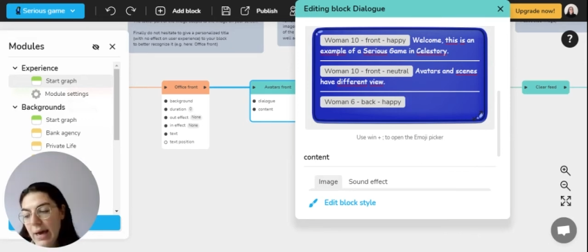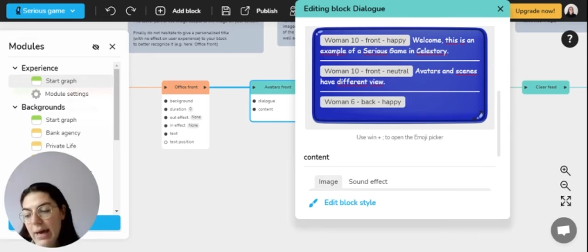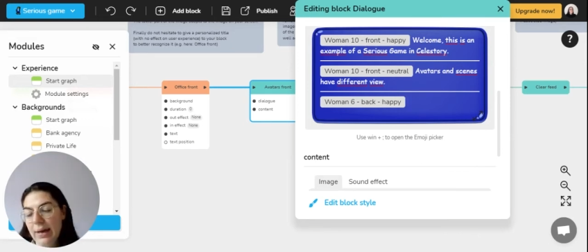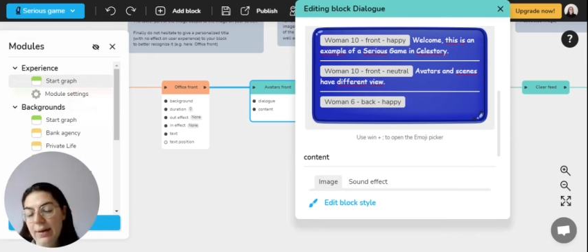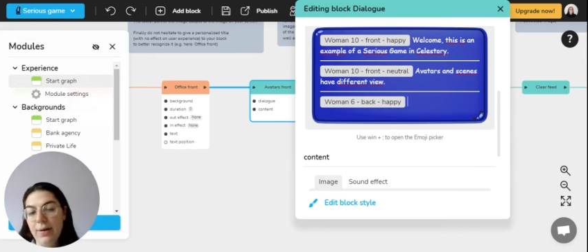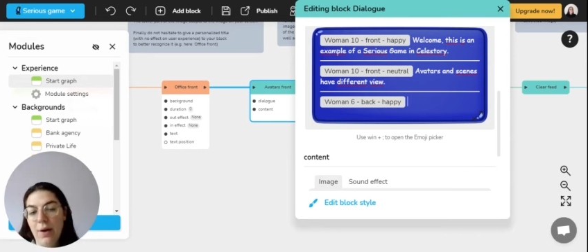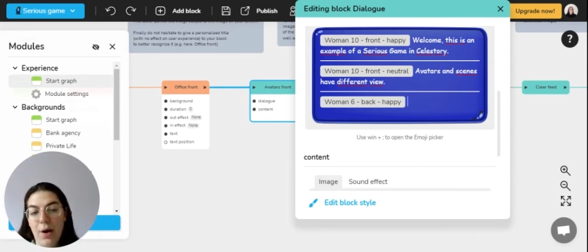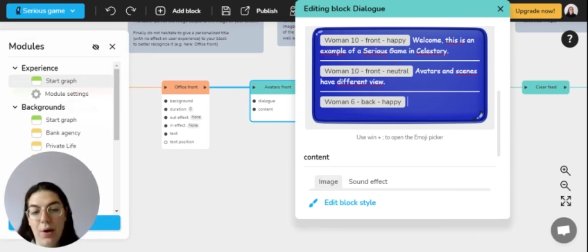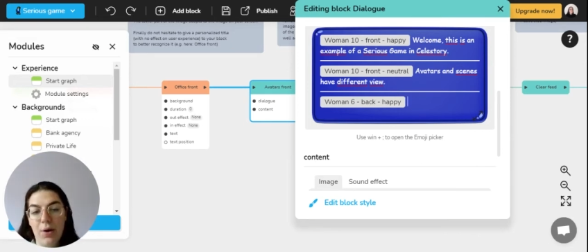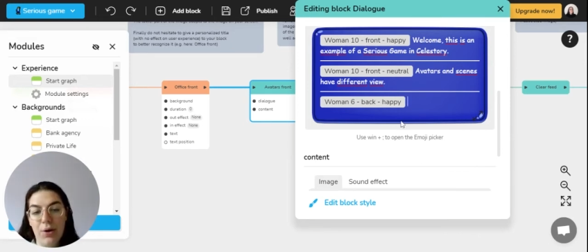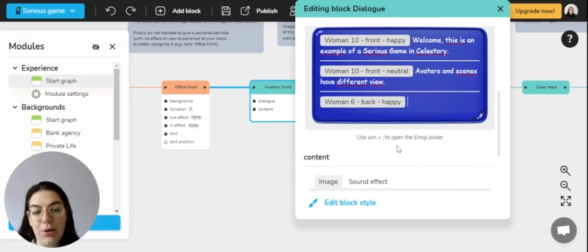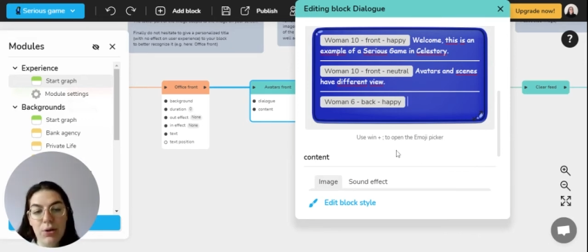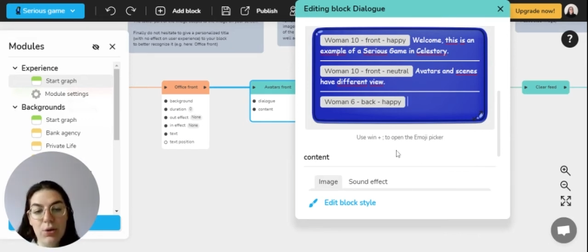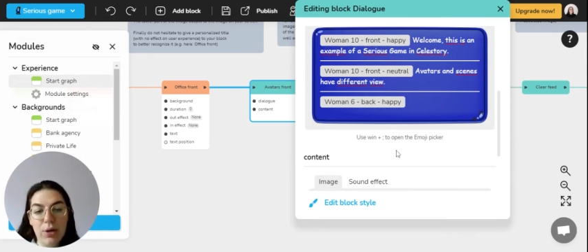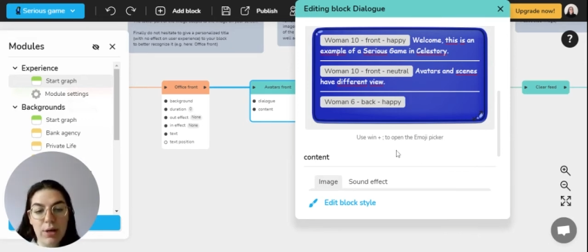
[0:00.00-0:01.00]
And
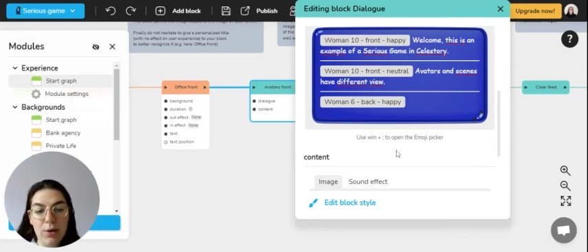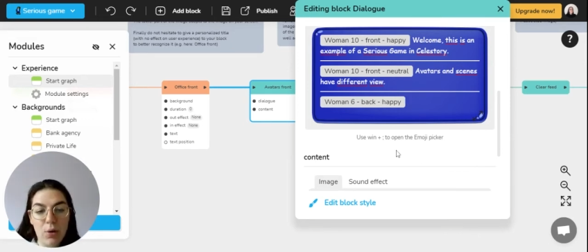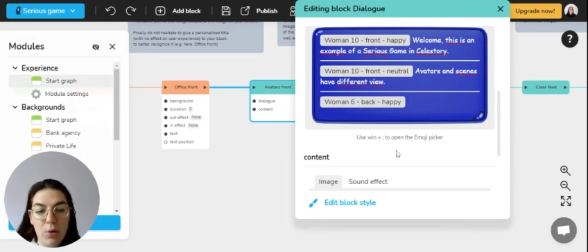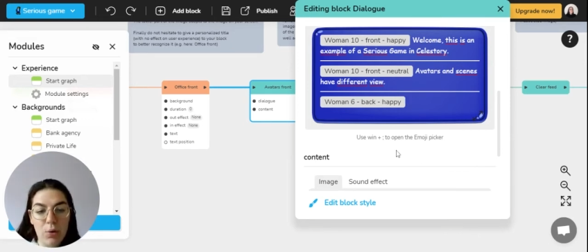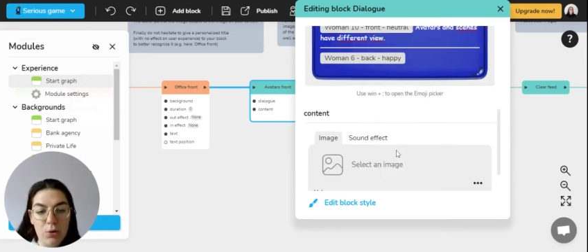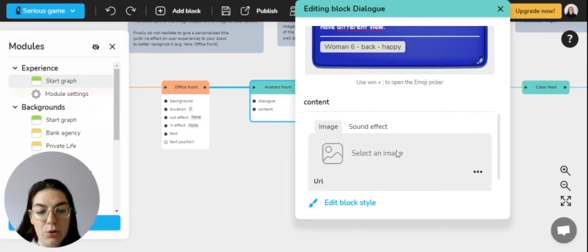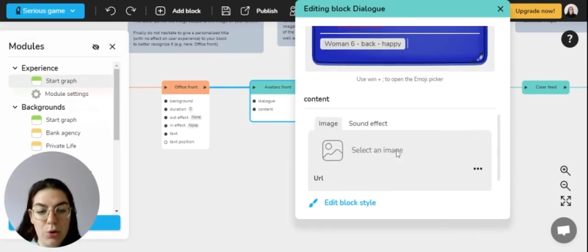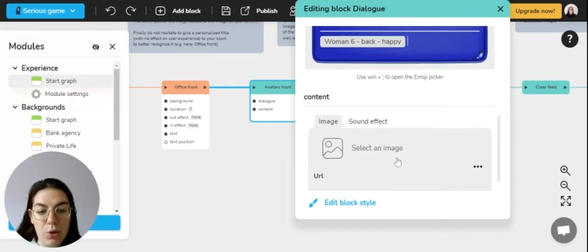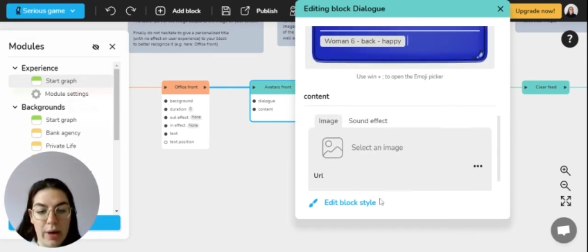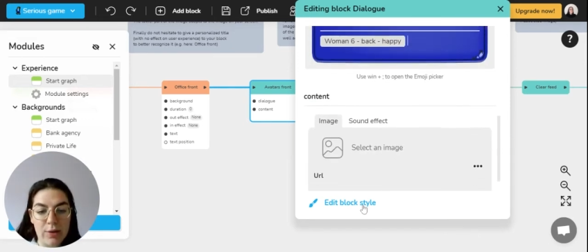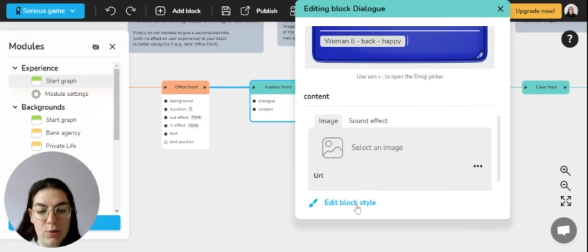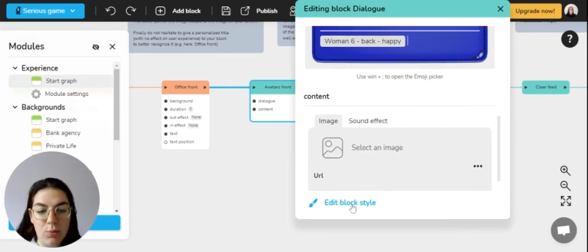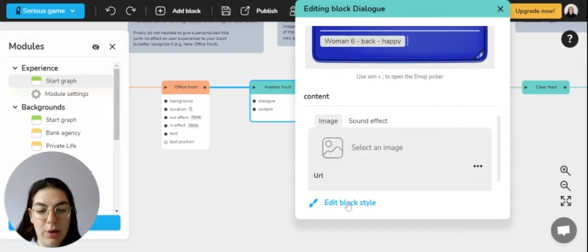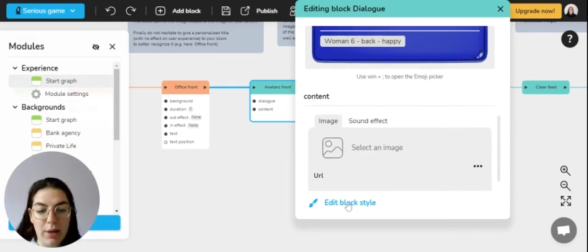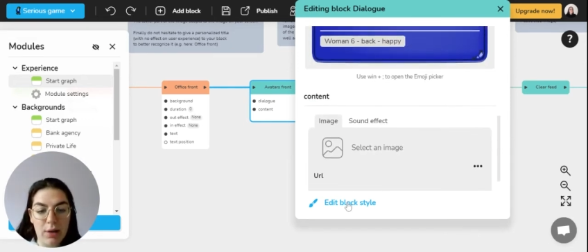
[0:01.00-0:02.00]
uh, you can also
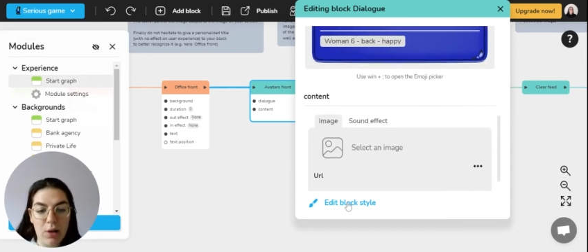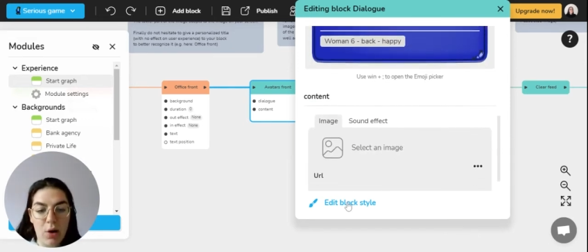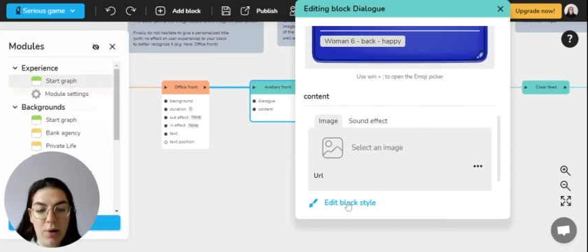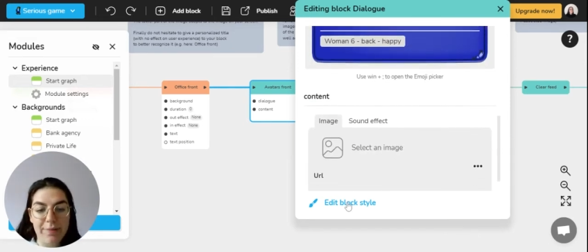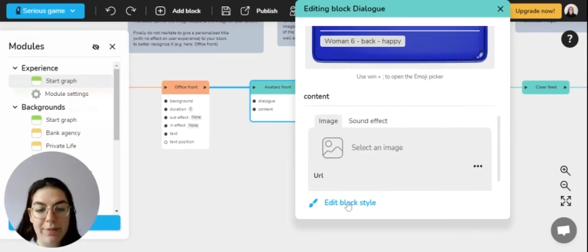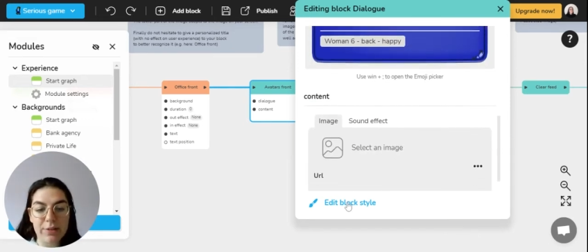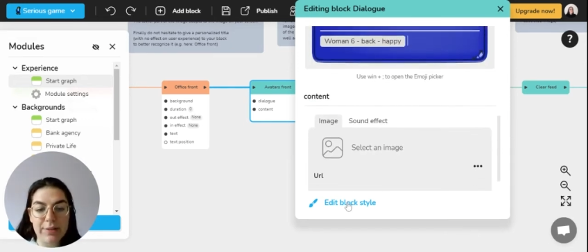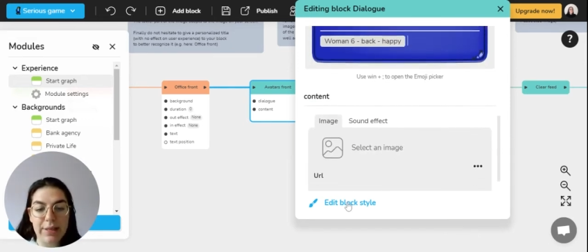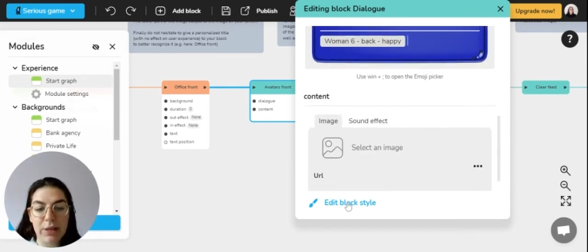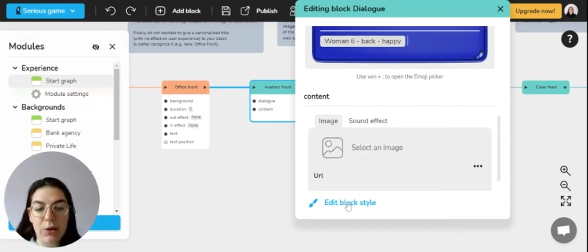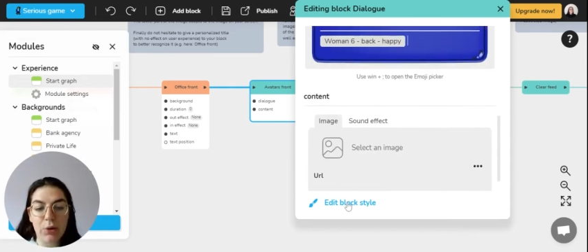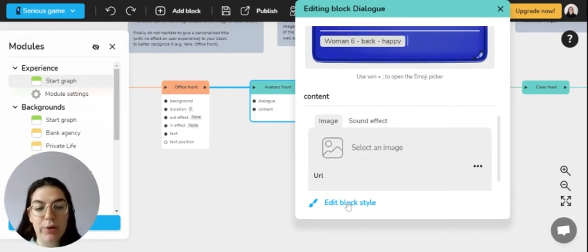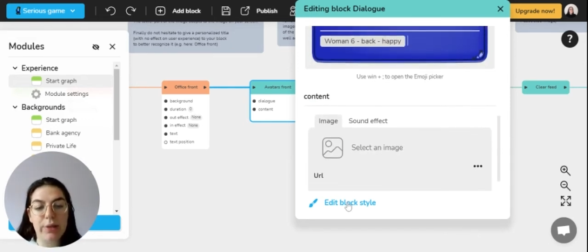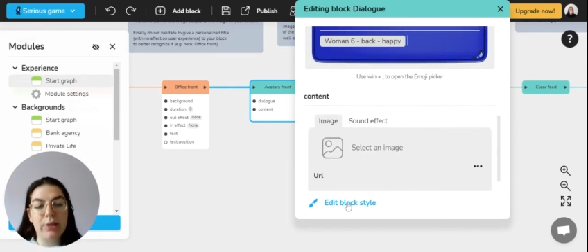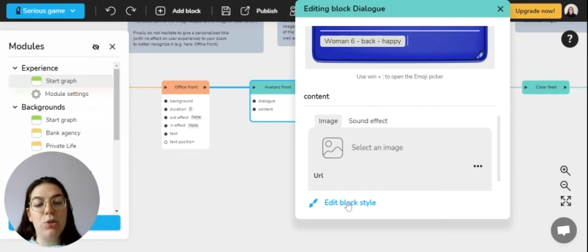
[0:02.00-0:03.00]
as well obviously
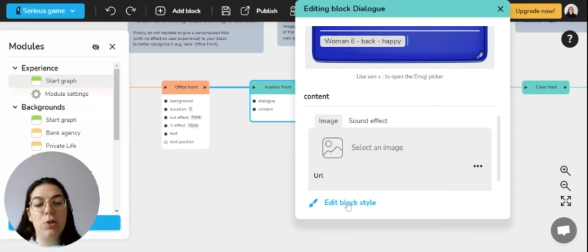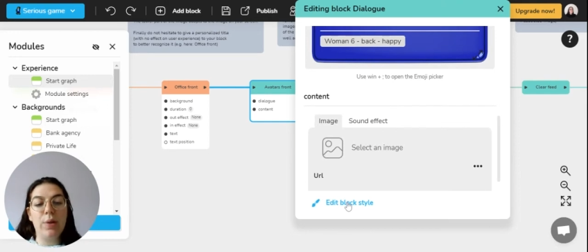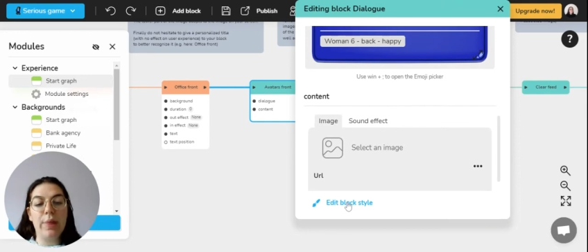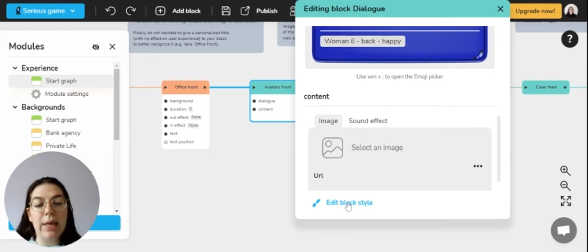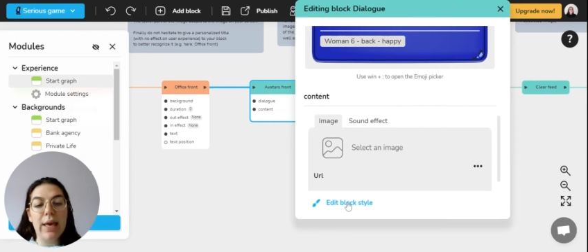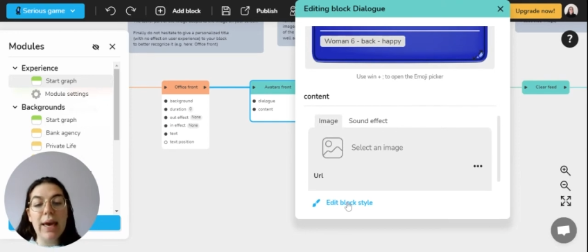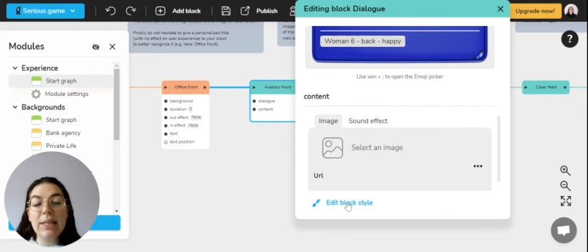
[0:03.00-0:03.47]
go into the